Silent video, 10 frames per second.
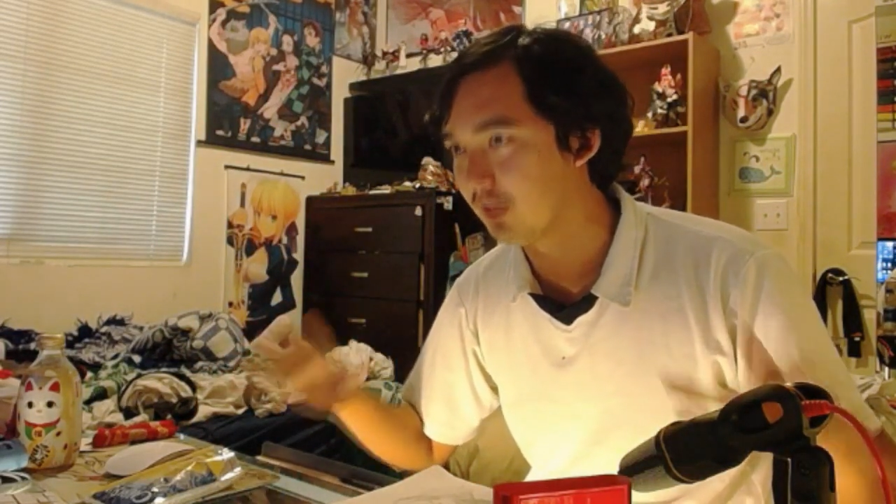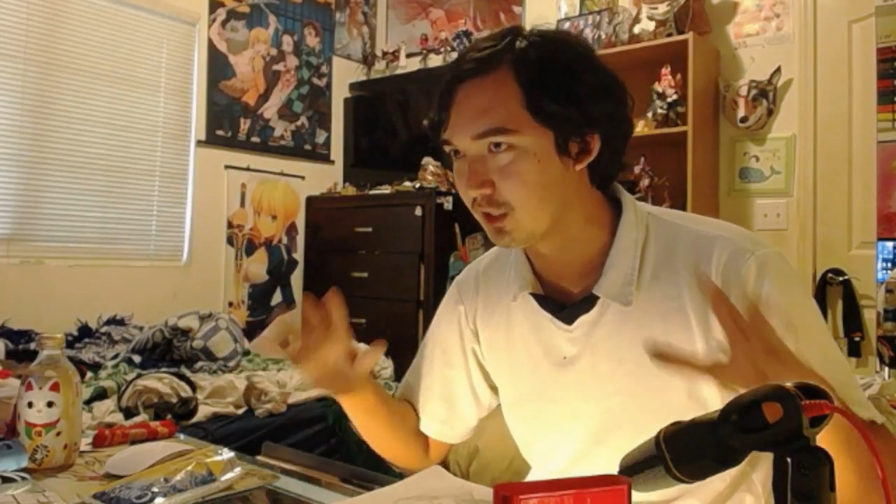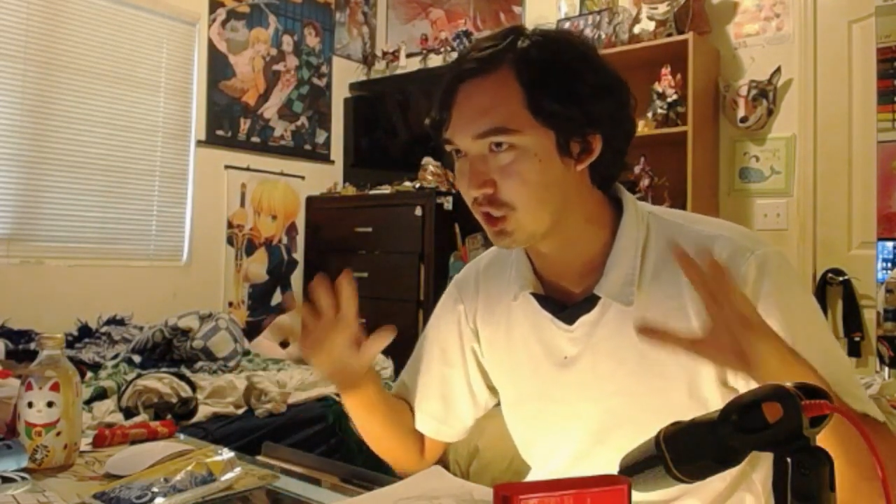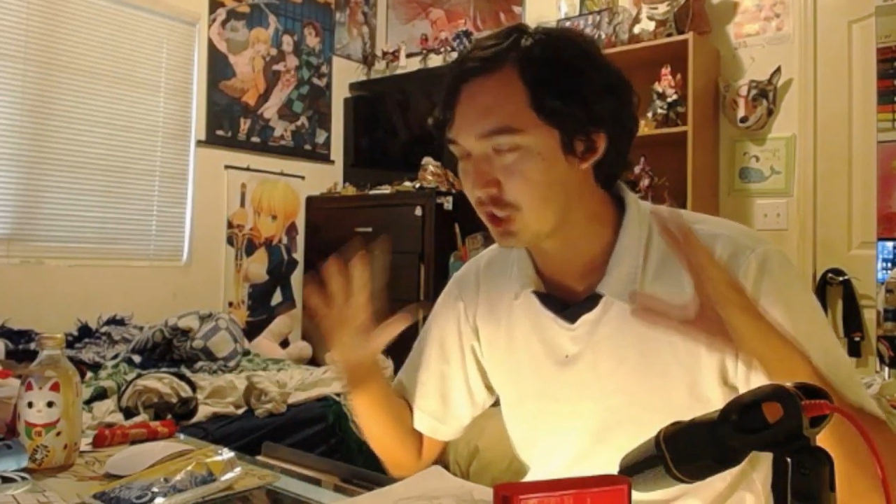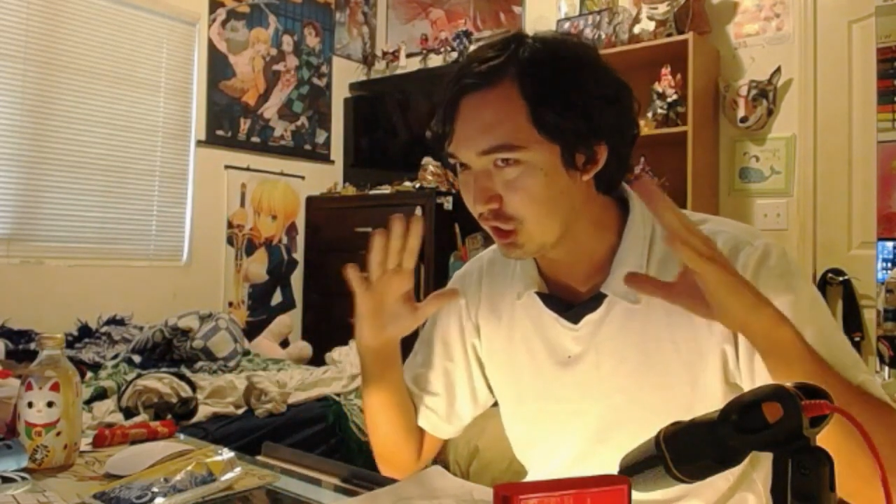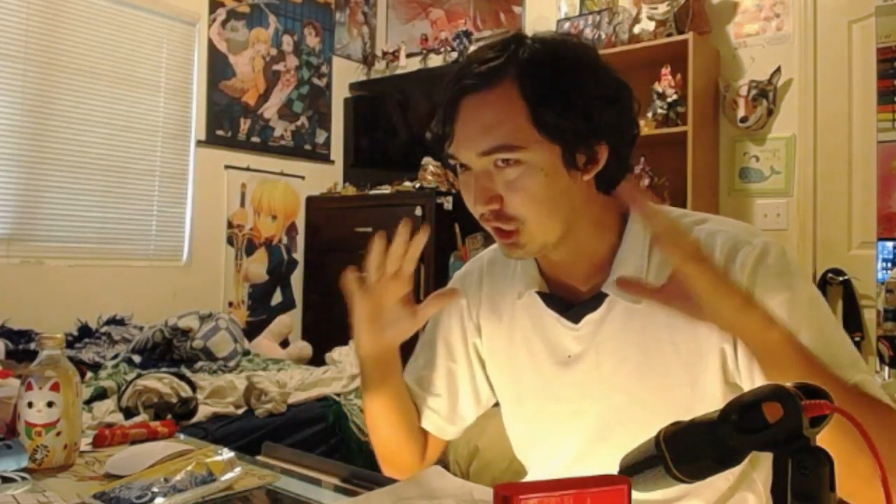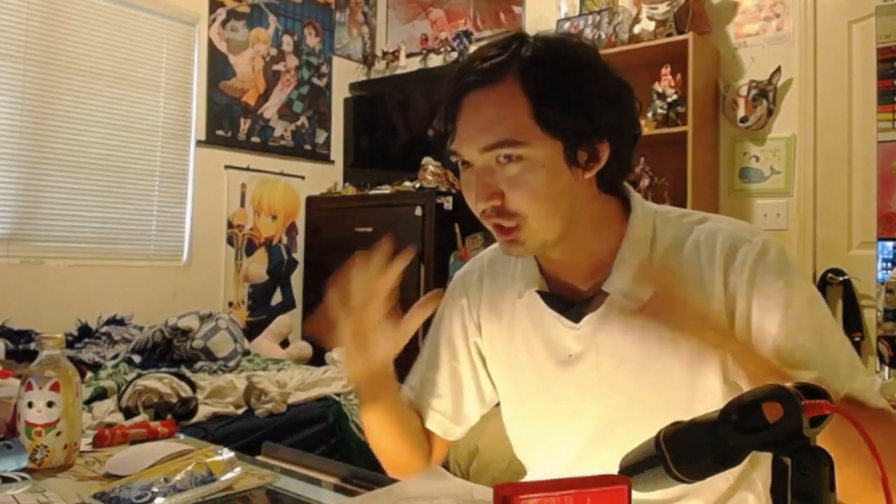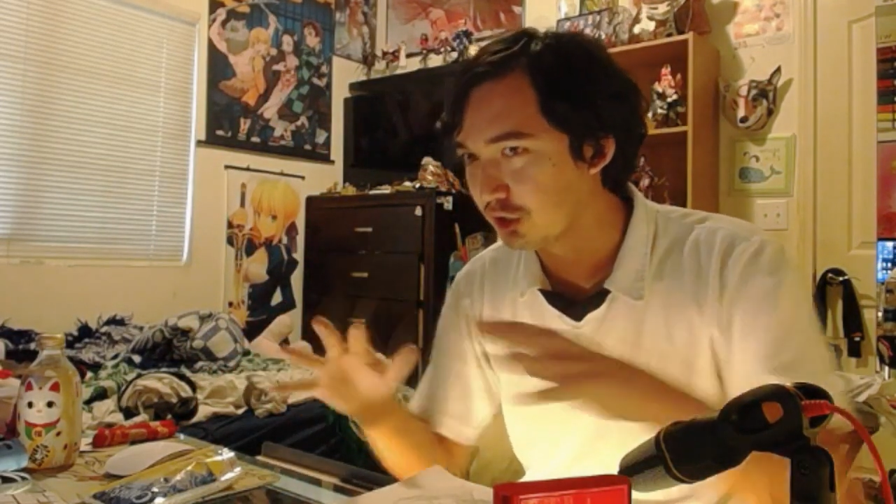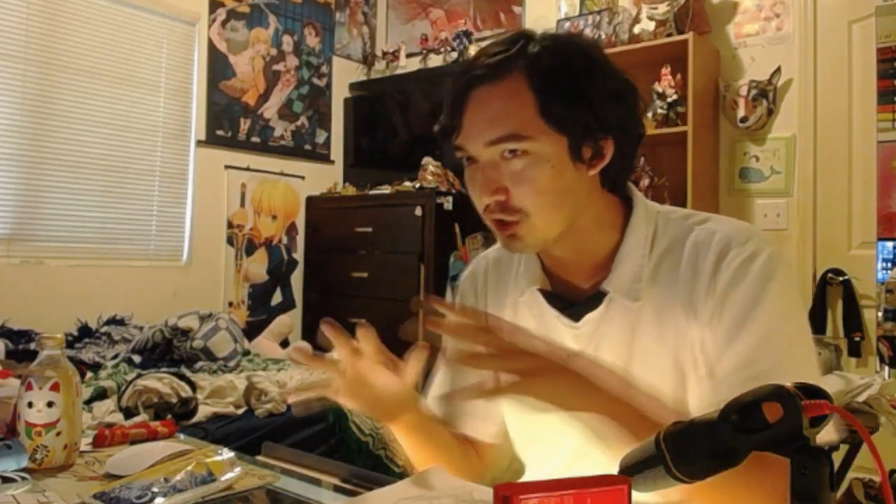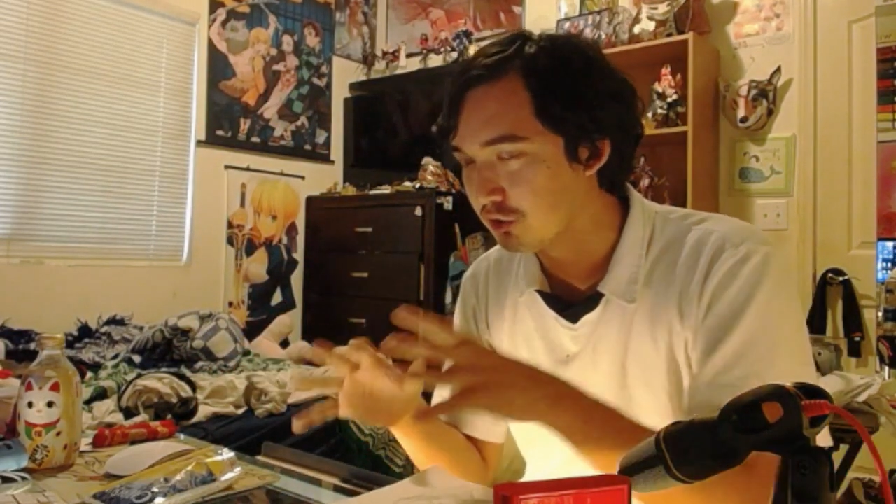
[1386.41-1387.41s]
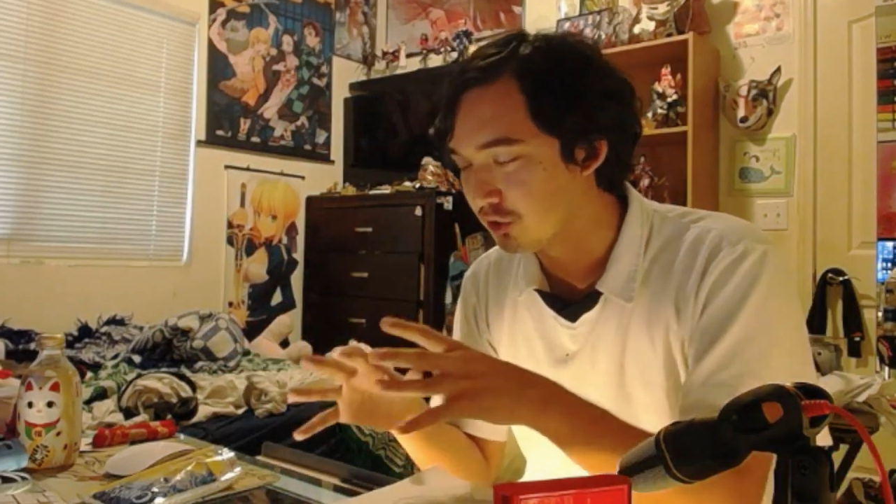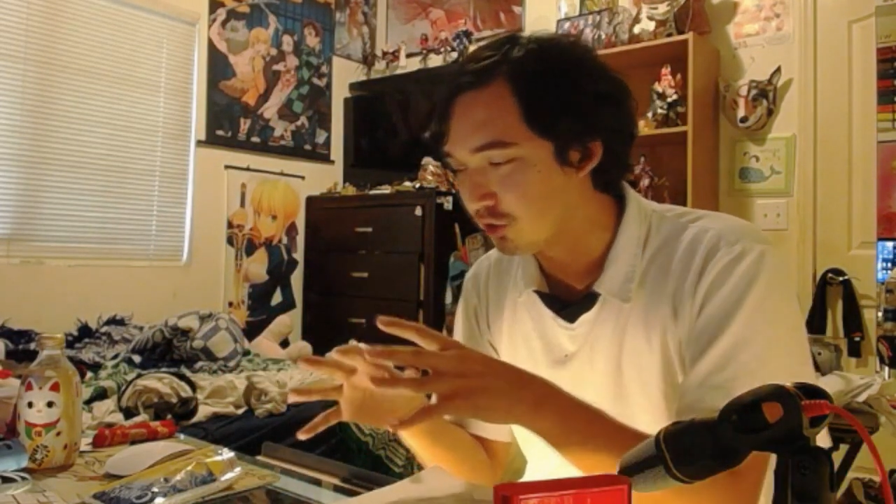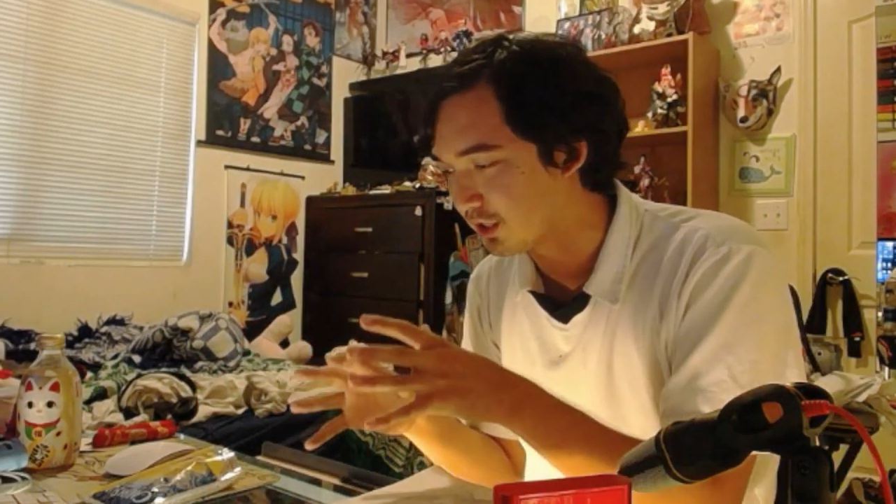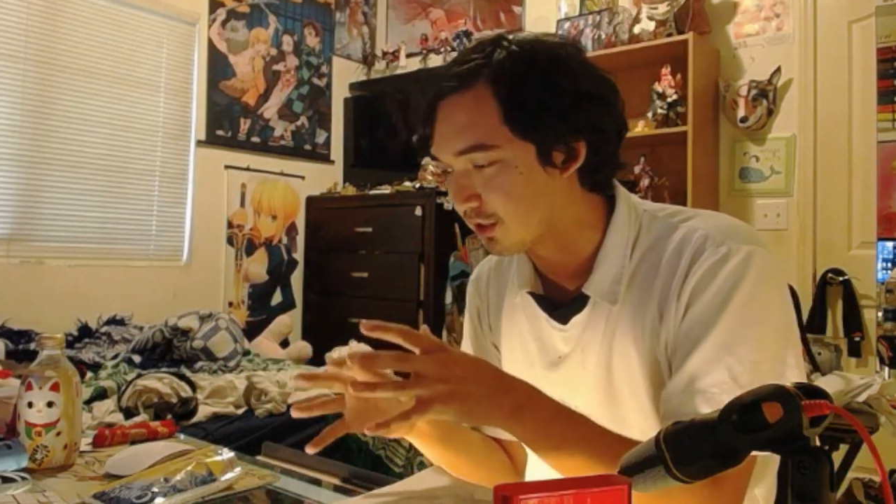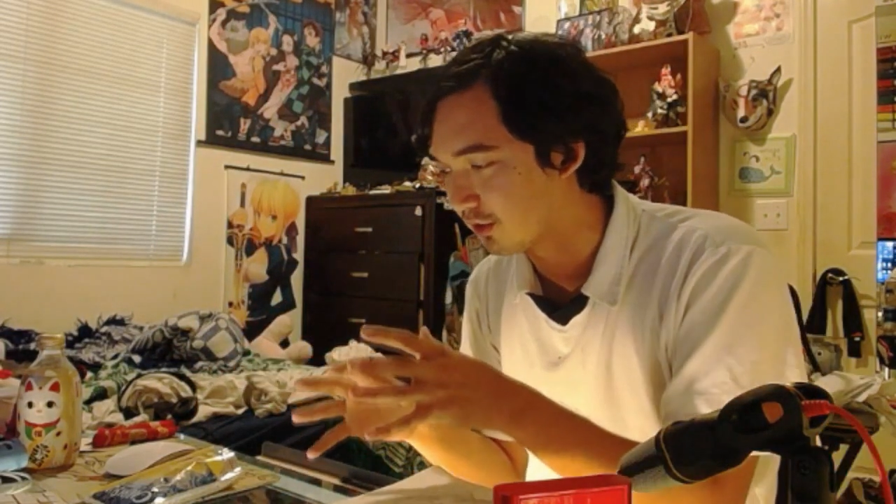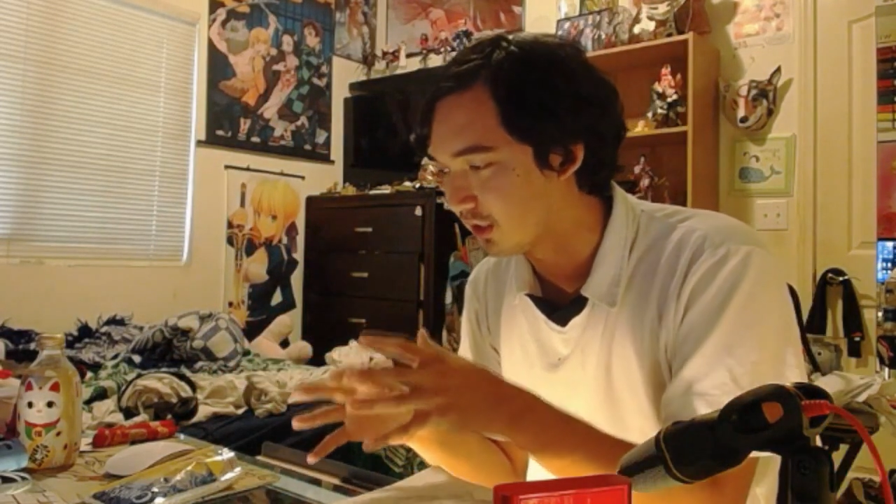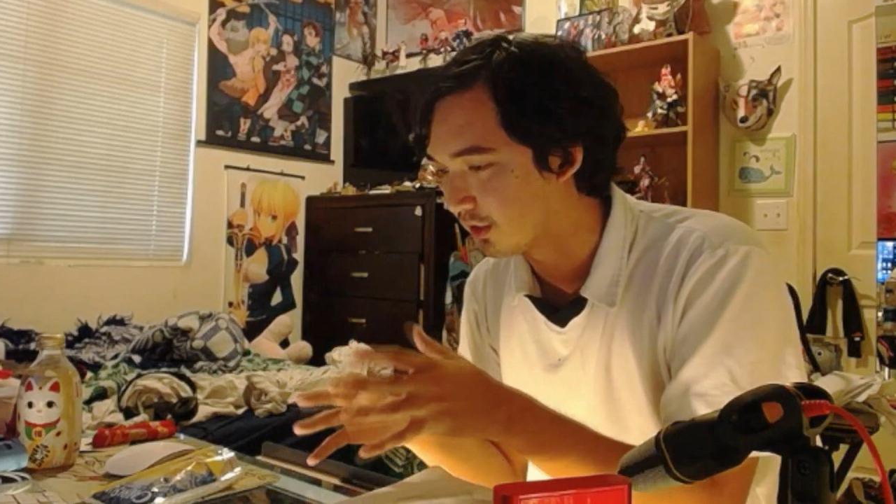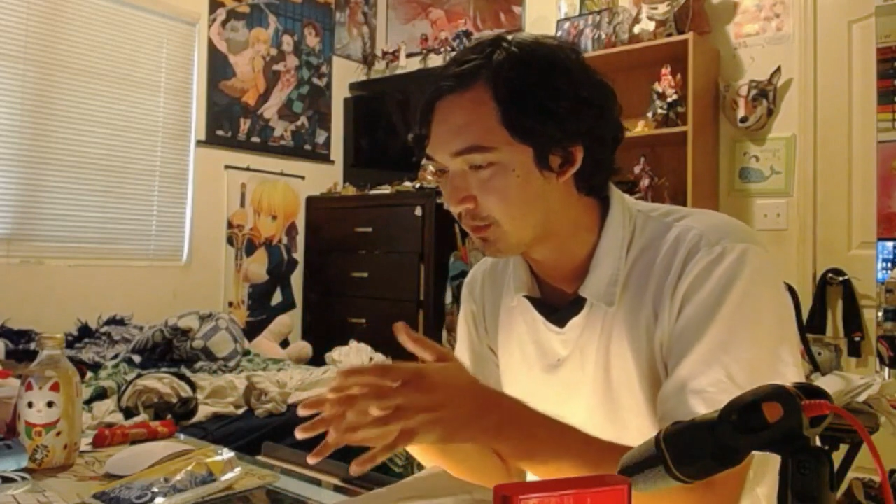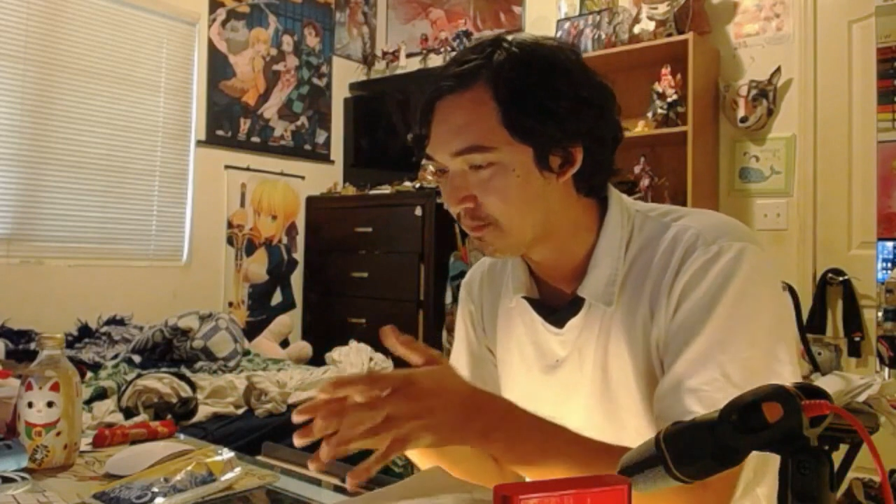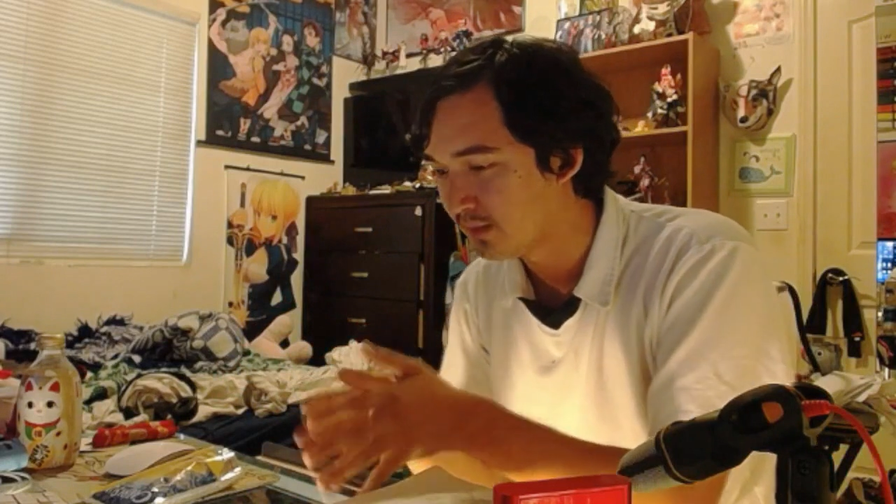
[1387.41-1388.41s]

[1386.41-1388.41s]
It's just a little YouTube series.